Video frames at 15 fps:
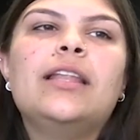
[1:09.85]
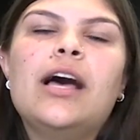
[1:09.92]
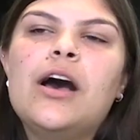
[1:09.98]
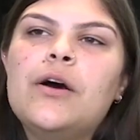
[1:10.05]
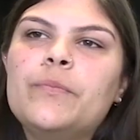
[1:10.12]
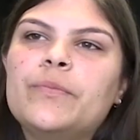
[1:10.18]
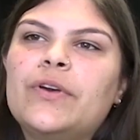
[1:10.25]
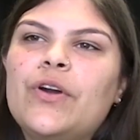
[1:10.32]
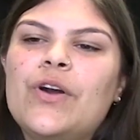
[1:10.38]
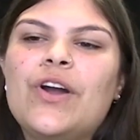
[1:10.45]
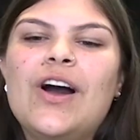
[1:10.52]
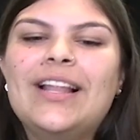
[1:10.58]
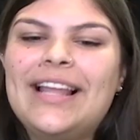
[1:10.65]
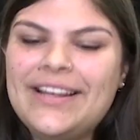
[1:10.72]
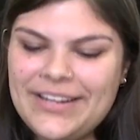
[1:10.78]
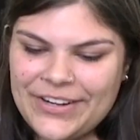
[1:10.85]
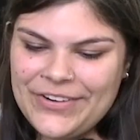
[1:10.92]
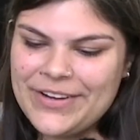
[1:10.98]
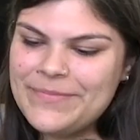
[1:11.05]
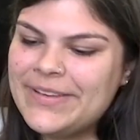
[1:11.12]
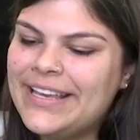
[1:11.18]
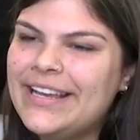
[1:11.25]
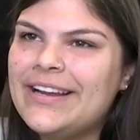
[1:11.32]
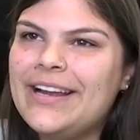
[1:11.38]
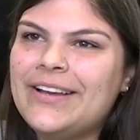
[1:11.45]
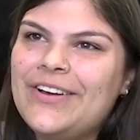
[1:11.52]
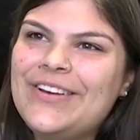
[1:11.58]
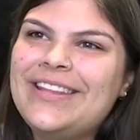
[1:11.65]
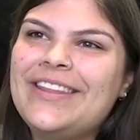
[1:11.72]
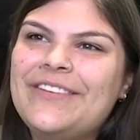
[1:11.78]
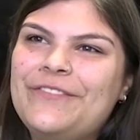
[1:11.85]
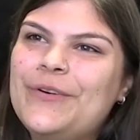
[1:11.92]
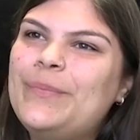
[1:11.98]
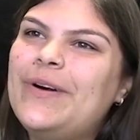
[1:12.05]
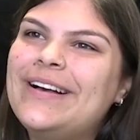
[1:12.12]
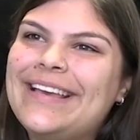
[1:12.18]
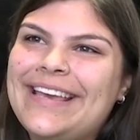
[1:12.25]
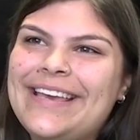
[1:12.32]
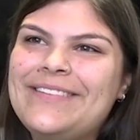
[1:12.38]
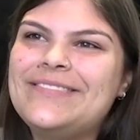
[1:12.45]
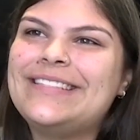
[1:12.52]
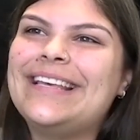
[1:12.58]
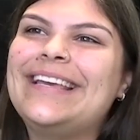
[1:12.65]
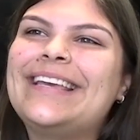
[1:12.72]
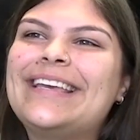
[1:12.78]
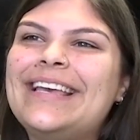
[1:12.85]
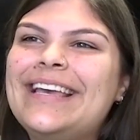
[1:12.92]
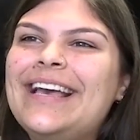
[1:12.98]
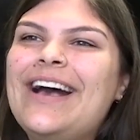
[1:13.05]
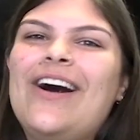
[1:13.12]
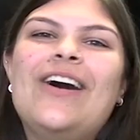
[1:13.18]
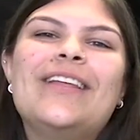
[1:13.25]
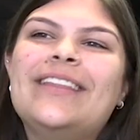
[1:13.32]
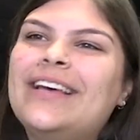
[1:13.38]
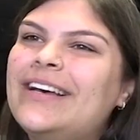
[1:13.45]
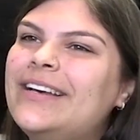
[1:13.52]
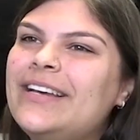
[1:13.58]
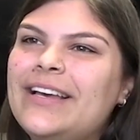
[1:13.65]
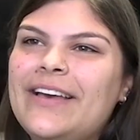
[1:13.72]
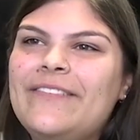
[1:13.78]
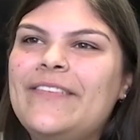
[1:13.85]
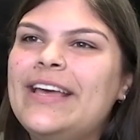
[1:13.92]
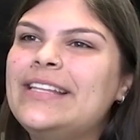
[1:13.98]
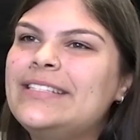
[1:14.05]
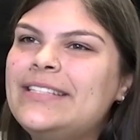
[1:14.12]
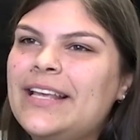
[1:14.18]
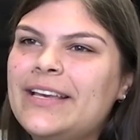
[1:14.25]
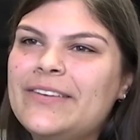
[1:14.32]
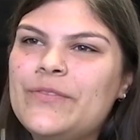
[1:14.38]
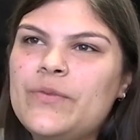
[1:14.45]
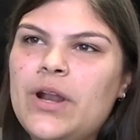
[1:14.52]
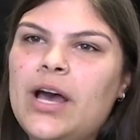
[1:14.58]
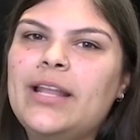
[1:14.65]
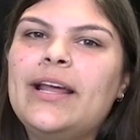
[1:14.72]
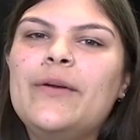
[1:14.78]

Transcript: um, going all out in crim gear and going to the football games, like all the events that went on.